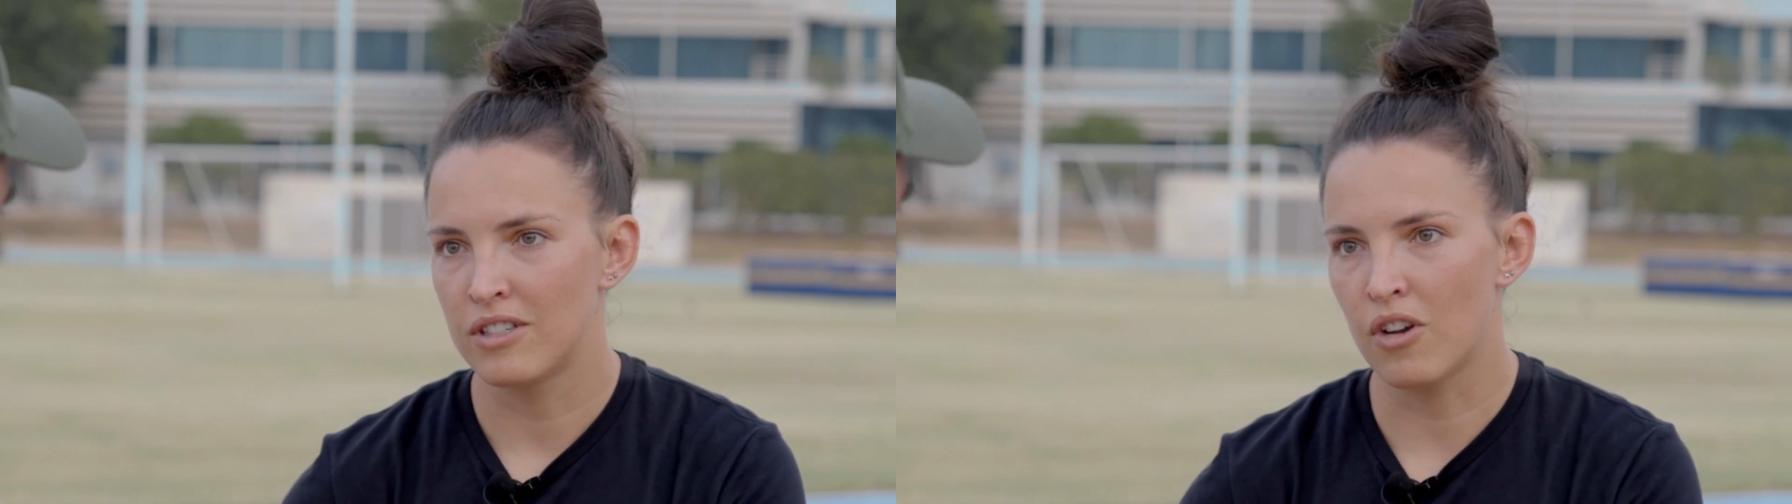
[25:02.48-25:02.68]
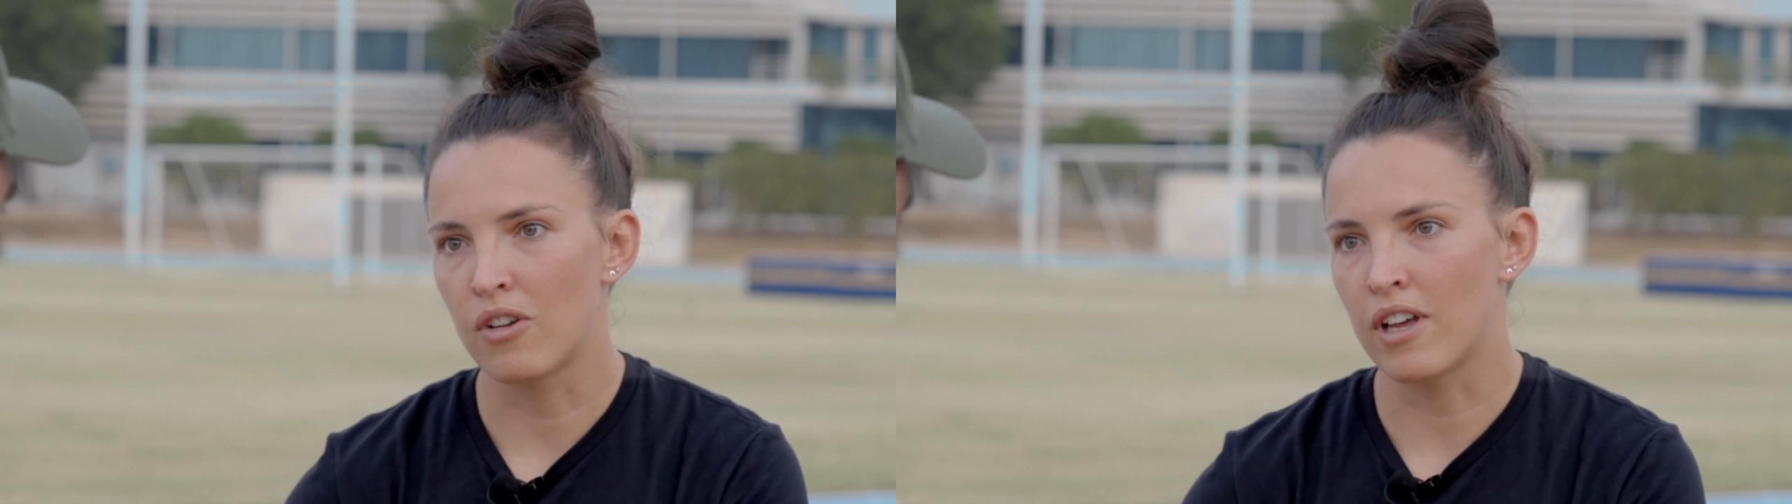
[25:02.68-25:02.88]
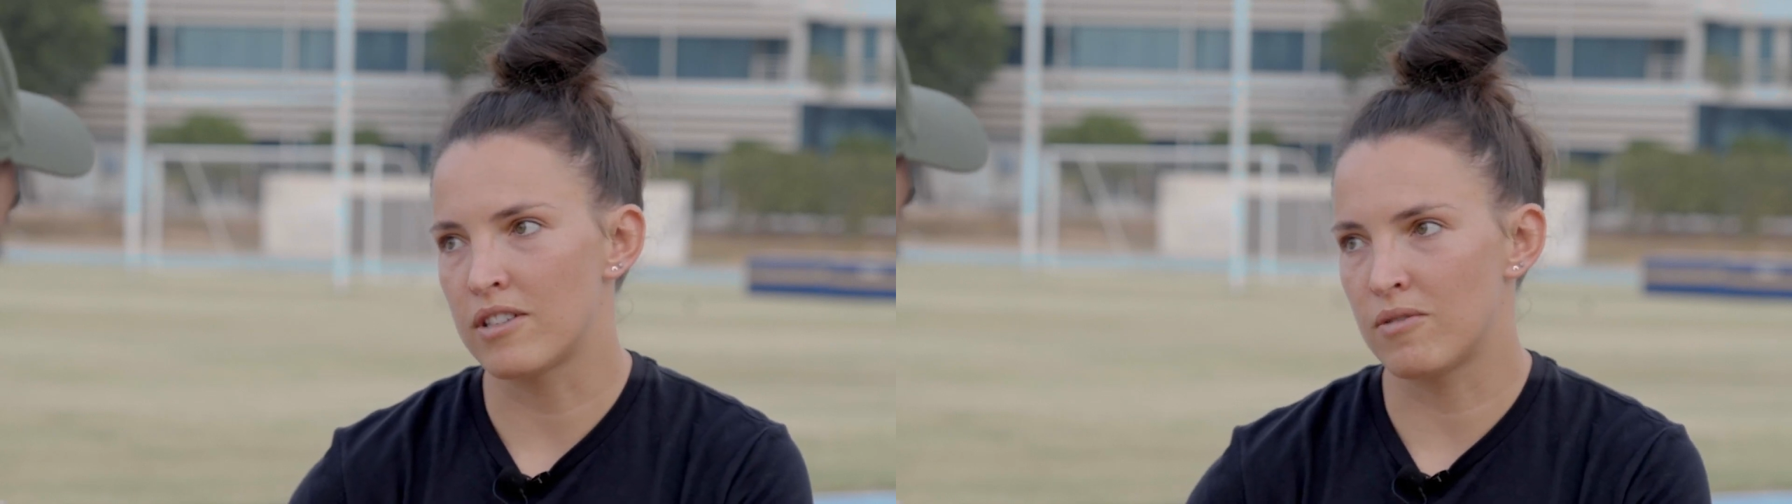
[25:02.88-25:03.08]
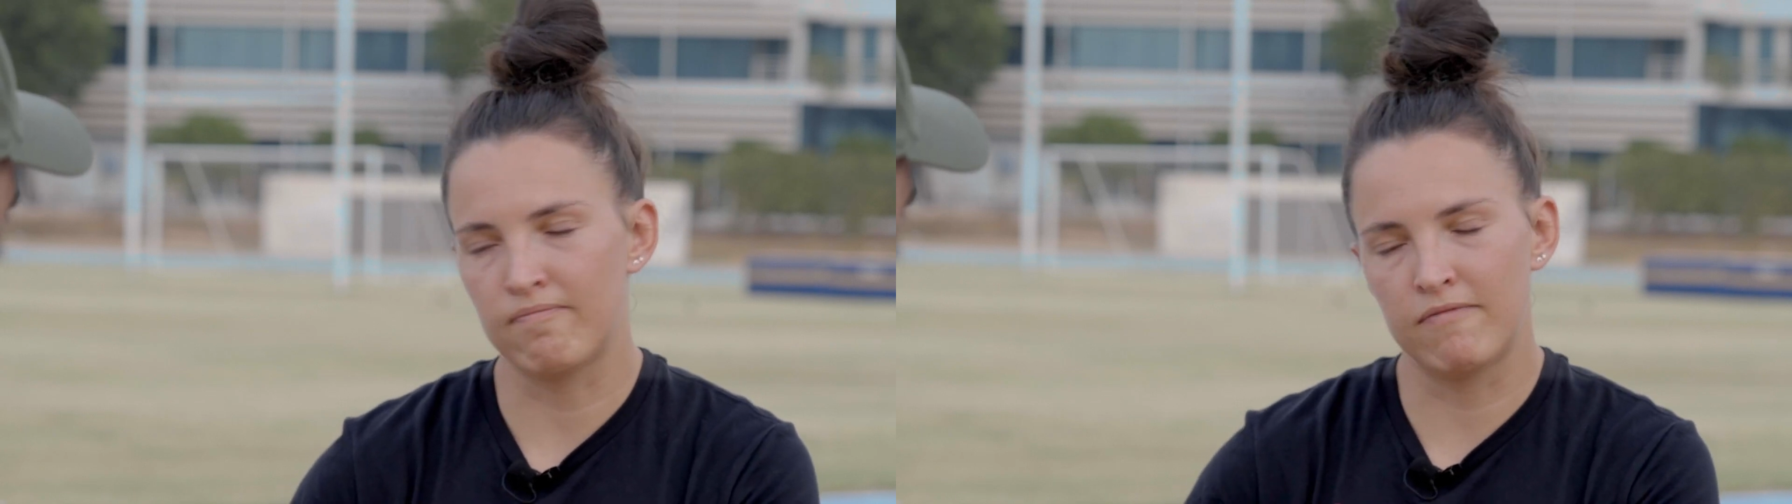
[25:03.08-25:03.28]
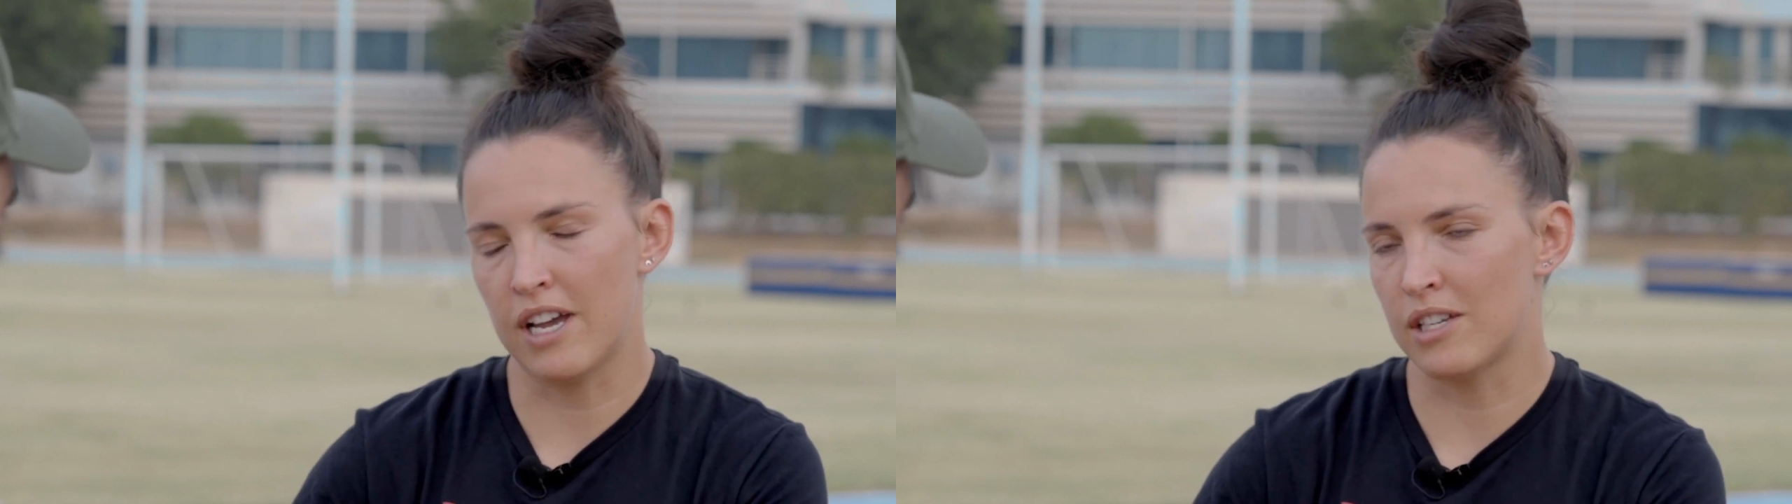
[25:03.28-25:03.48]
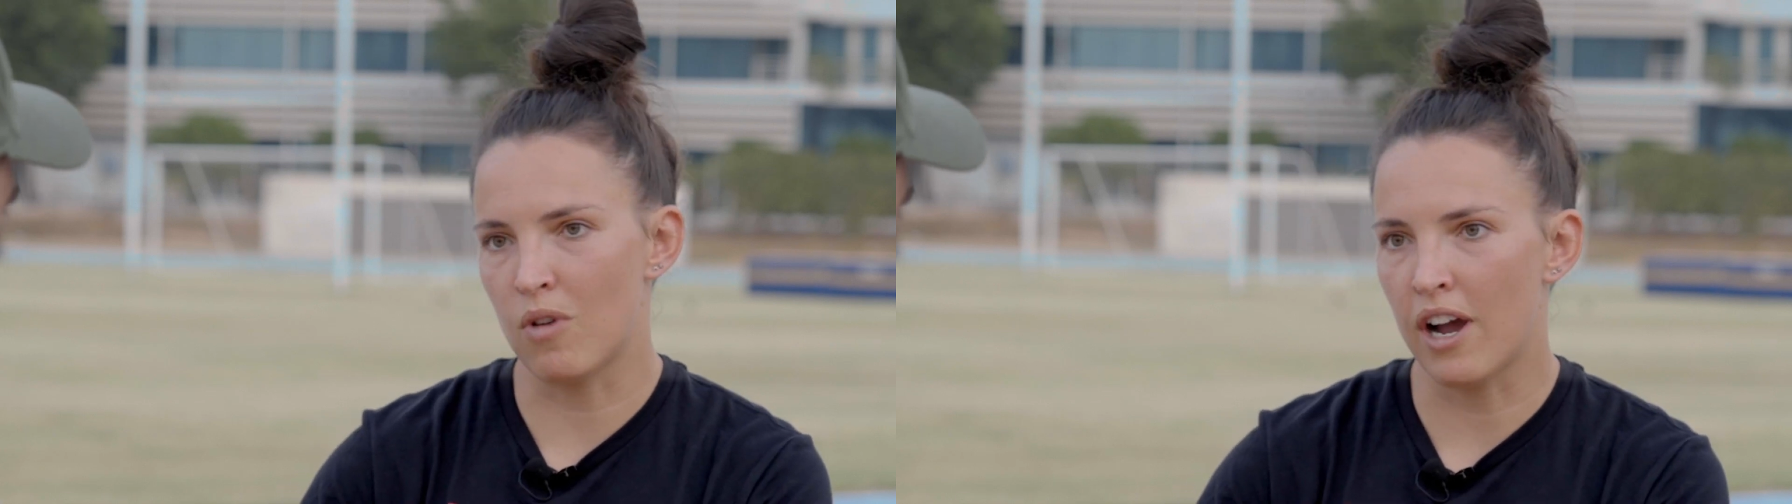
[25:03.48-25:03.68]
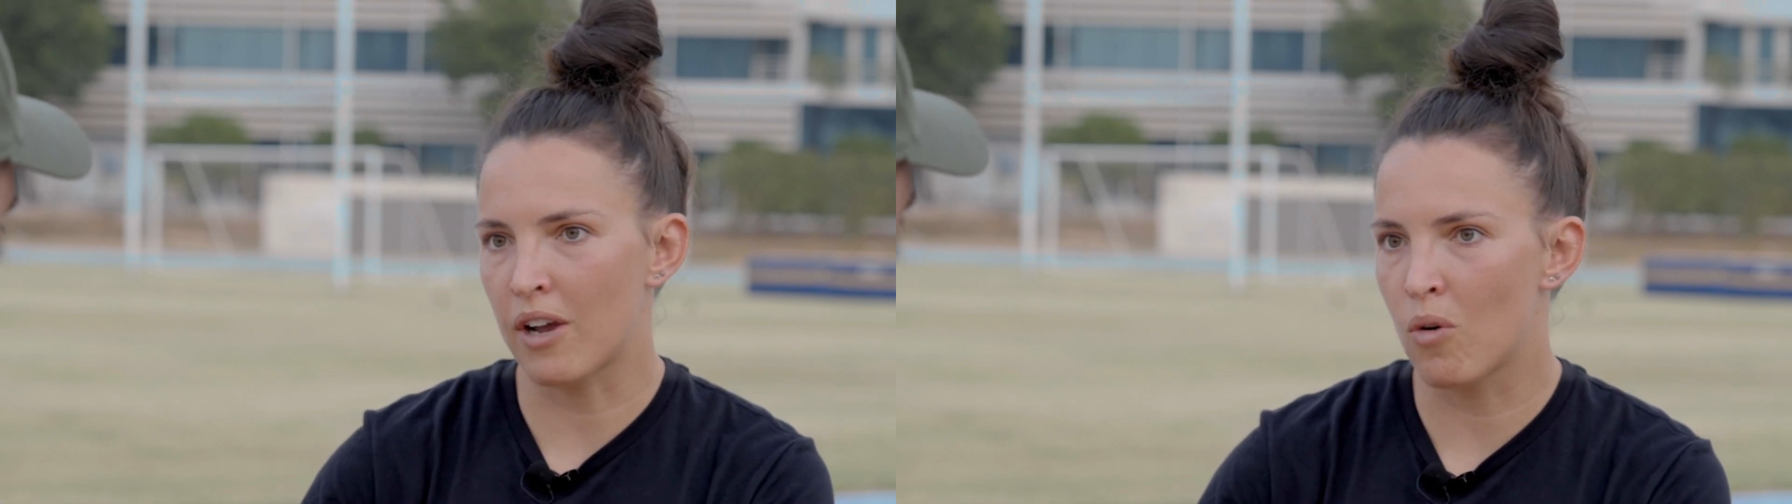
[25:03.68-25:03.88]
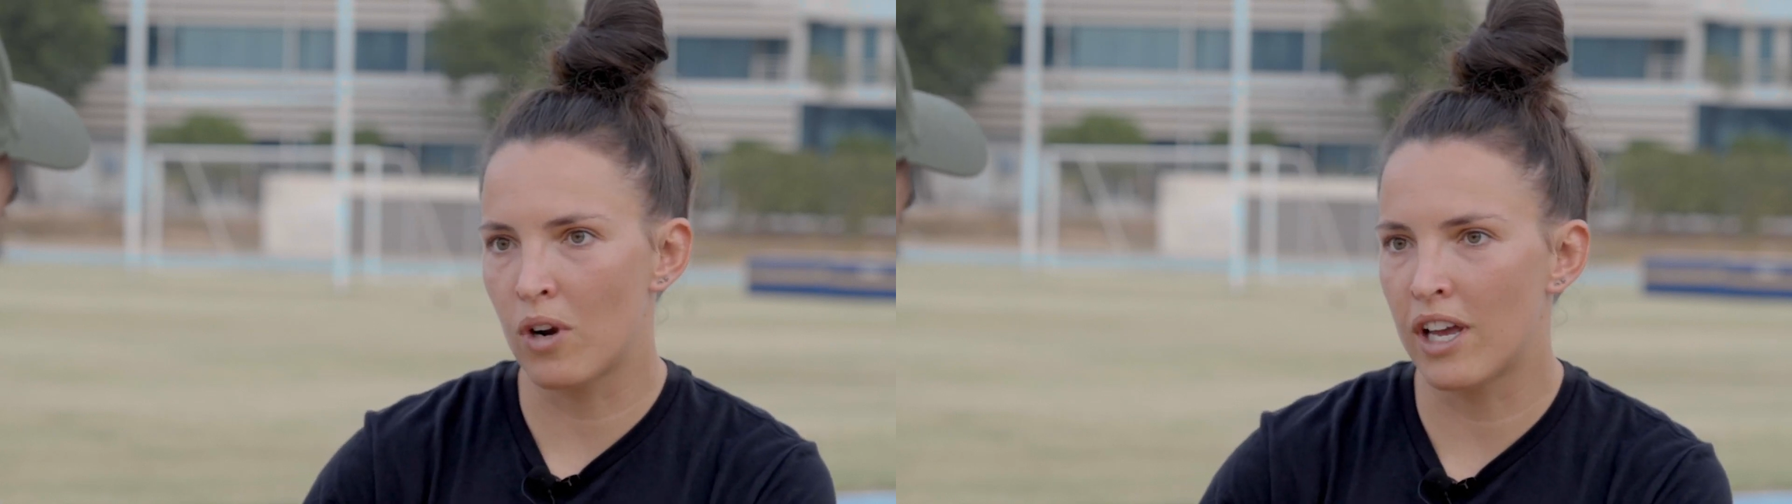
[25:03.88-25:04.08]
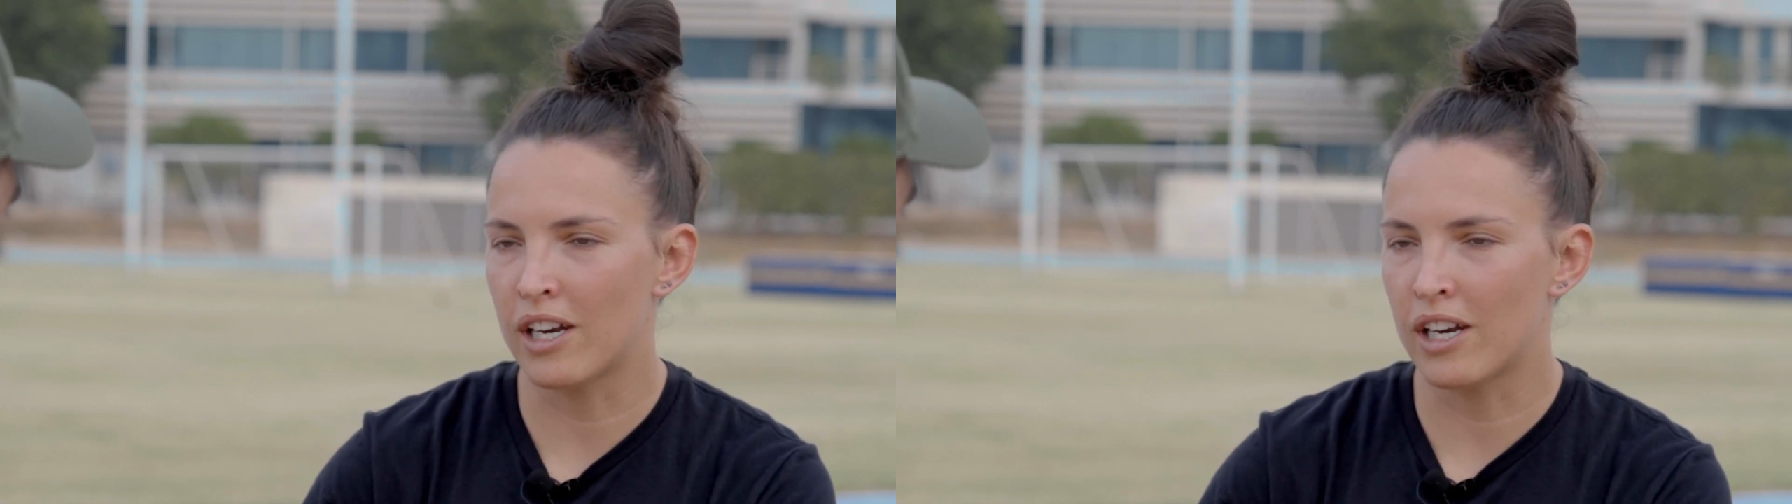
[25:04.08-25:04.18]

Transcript: So that's what I call it,